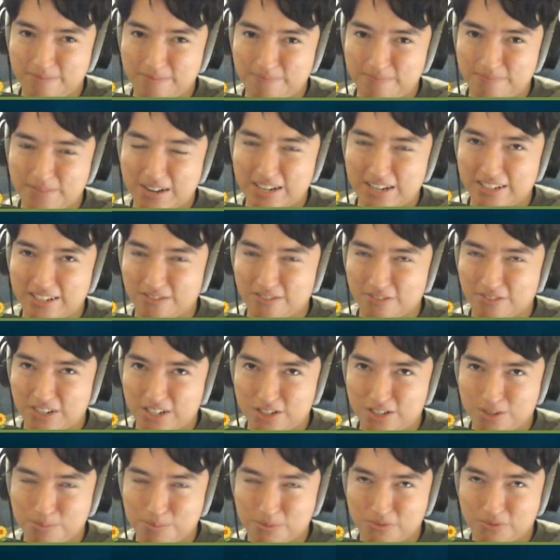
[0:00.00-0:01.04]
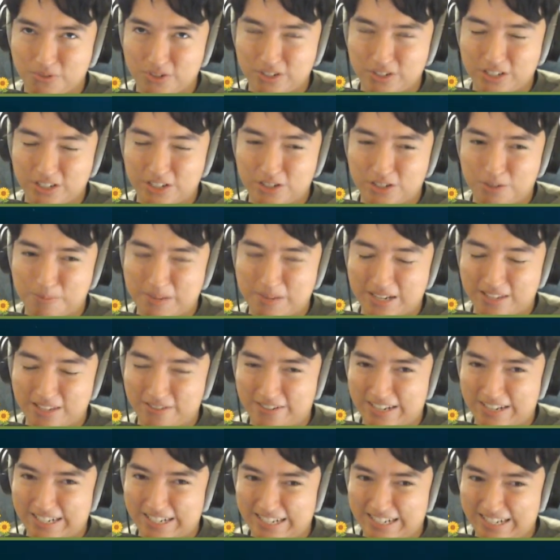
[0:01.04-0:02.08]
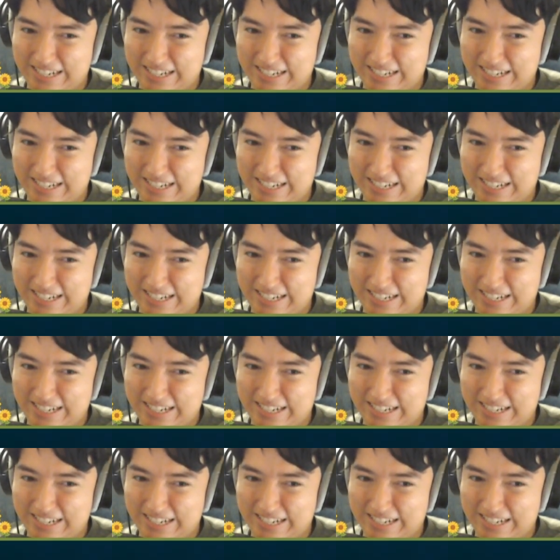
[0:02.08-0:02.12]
I did watch it before this, by the way.